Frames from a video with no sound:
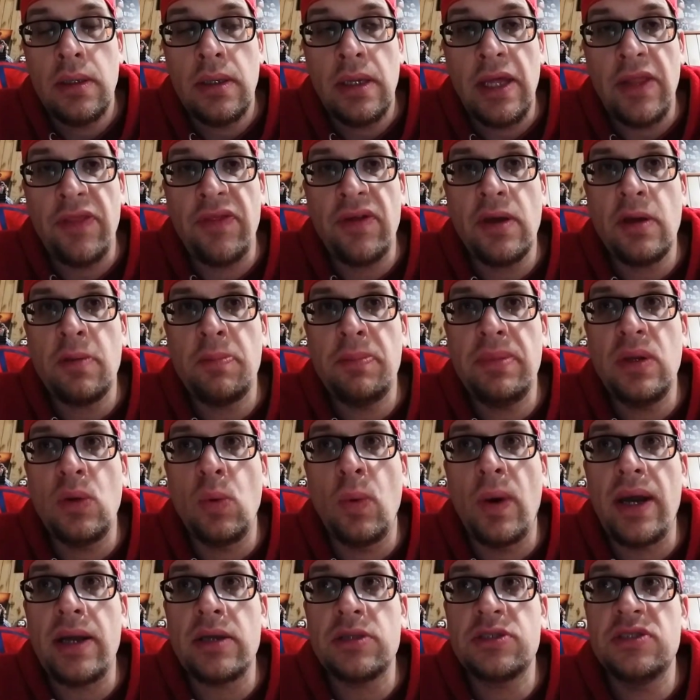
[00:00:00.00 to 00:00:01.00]
I think it's been a
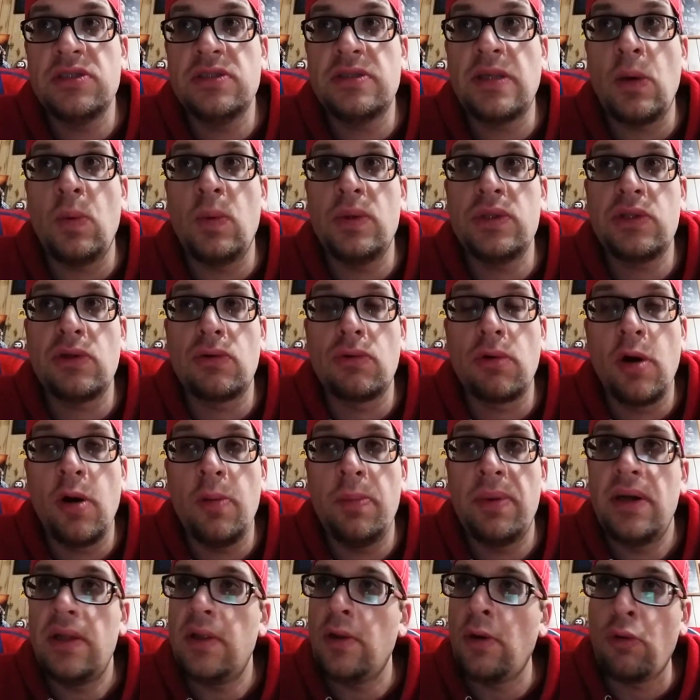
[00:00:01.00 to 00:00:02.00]
while since I went to Raw,
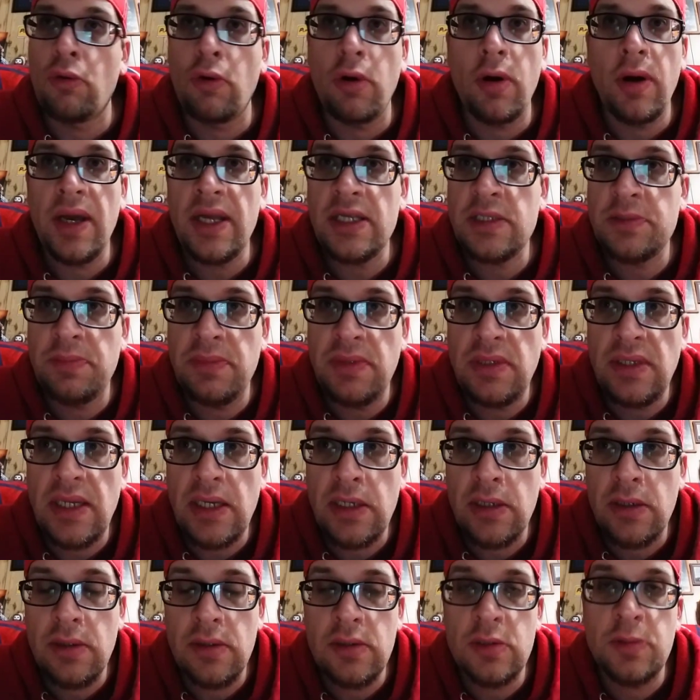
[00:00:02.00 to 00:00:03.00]
but Raw has been
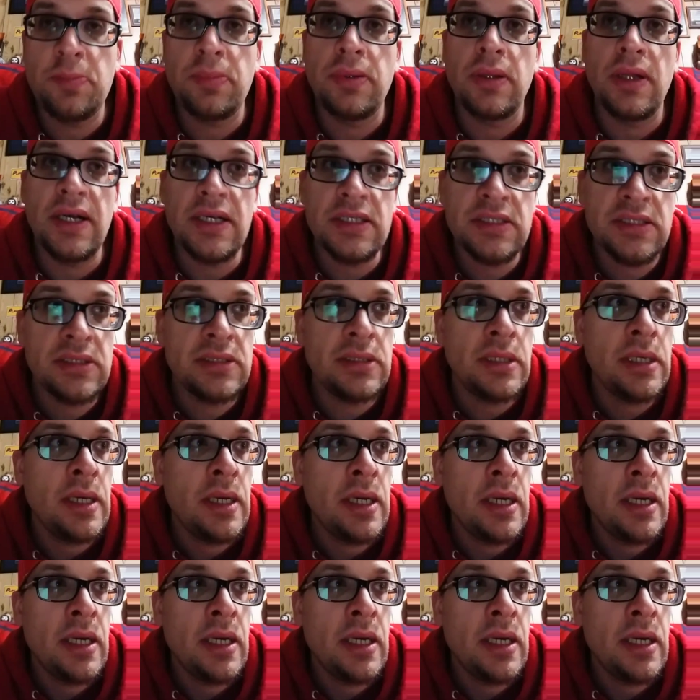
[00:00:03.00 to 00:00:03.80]
not good. Plus,